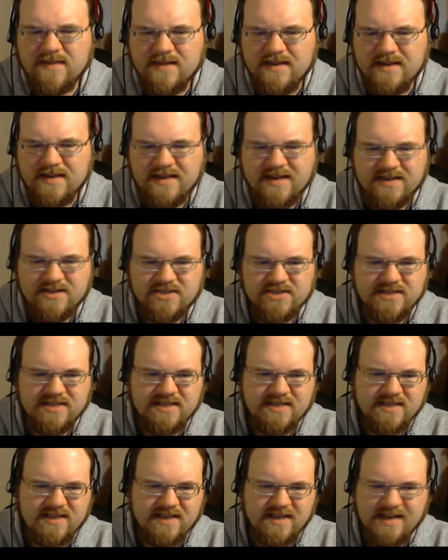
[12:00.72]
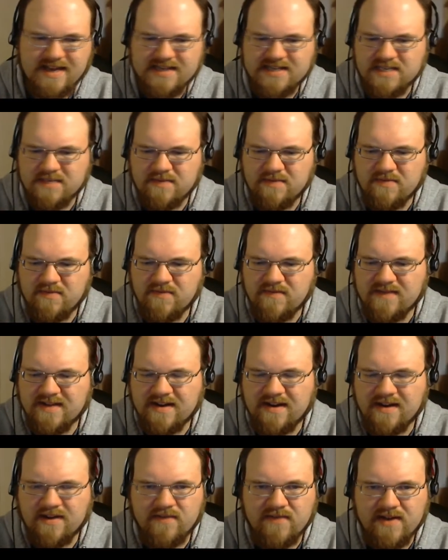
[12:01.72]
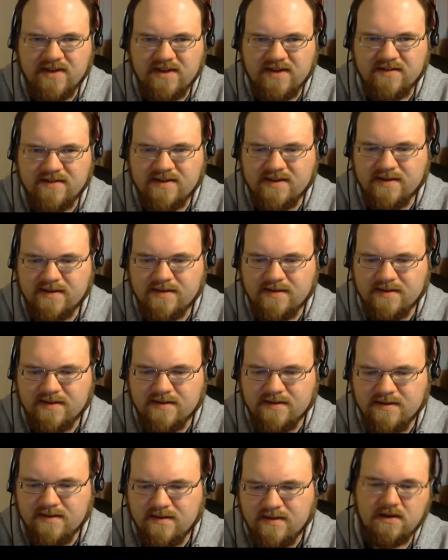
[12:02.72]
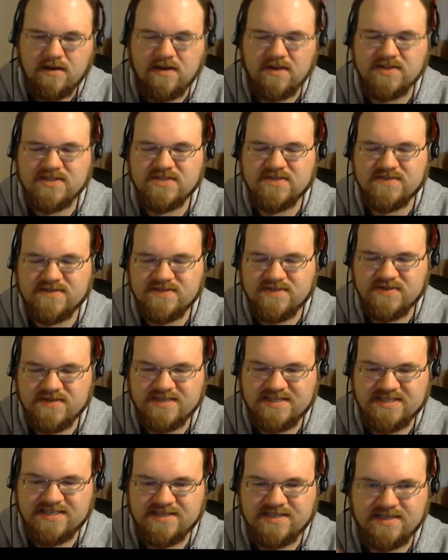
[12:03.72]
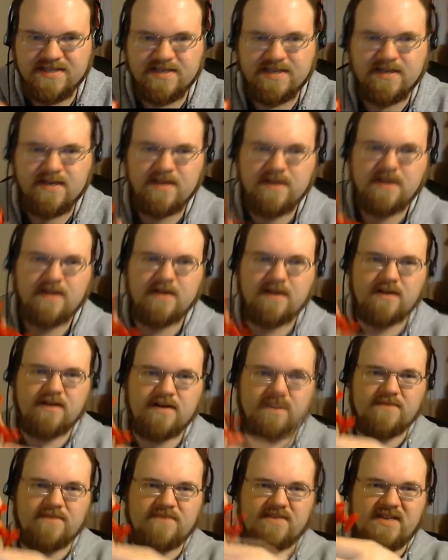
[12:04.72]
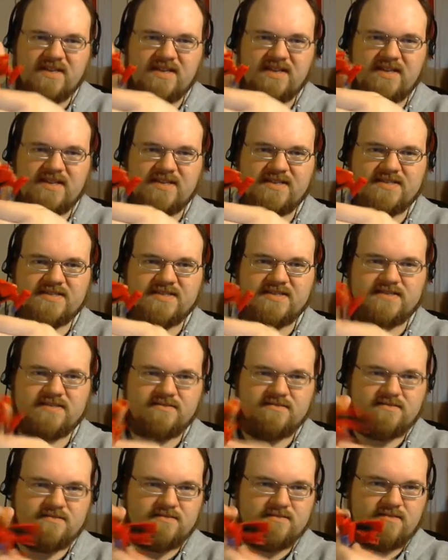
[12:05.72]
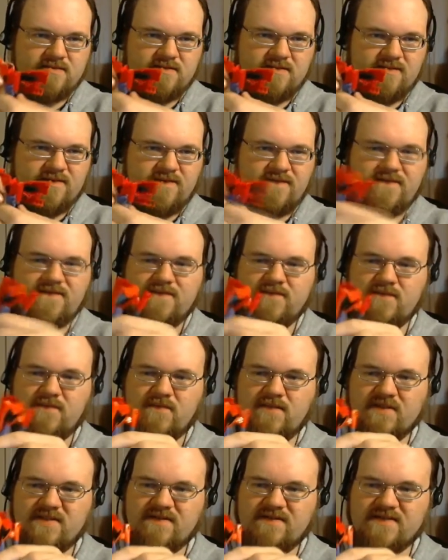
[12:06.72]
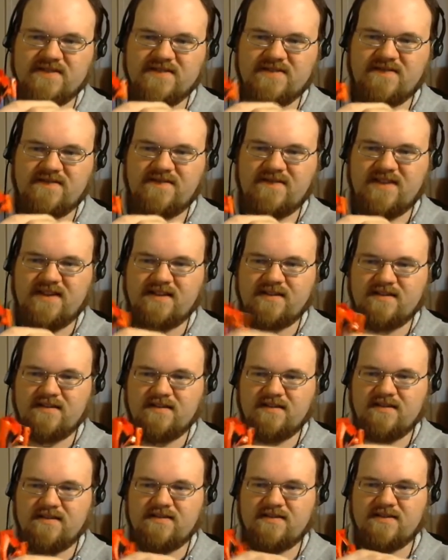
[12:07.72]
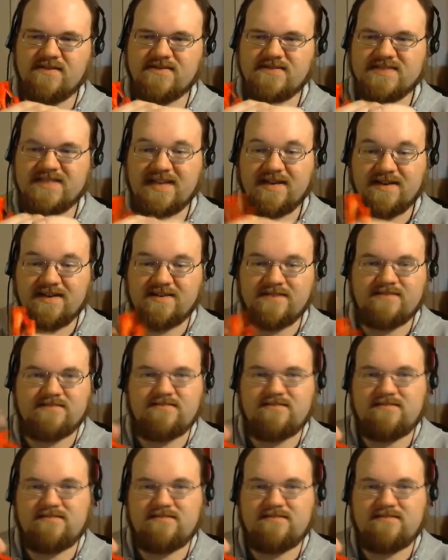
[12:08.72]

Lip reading: it actually like has to be moved out of the way or anything. Also, interestingly, in one of his feet, there is a gun,